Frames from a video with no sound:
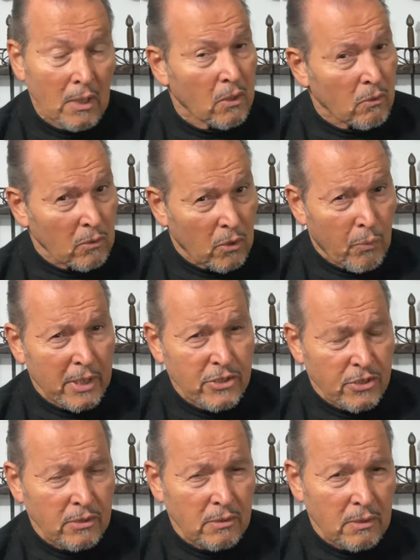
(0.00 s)
or
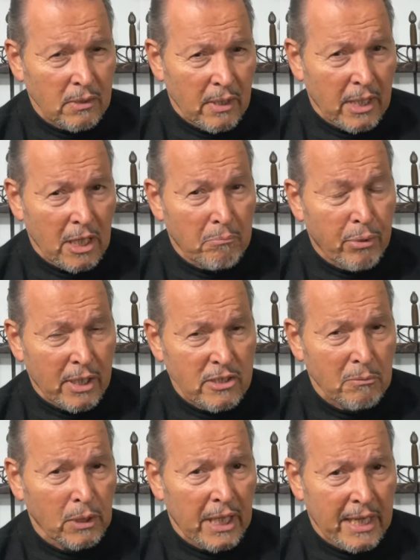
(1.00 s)
question any
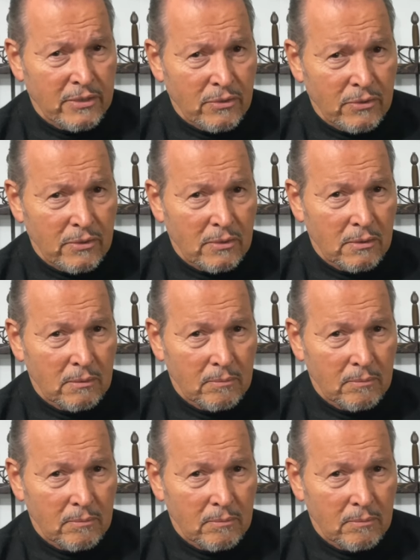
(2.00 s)
impossible answers.